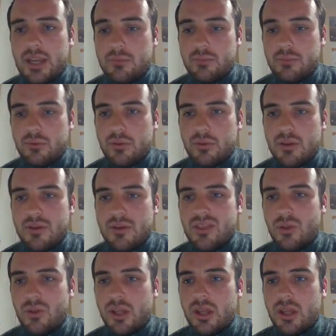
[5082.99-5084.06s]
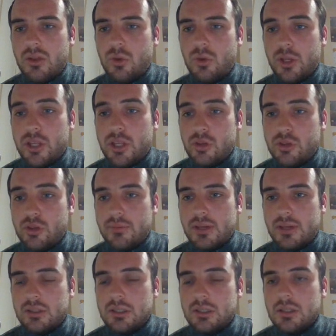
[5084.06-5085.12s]
available, so it's not a huge
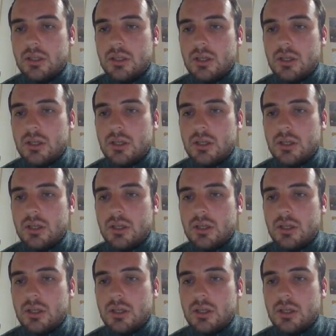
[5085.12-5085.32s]
amount.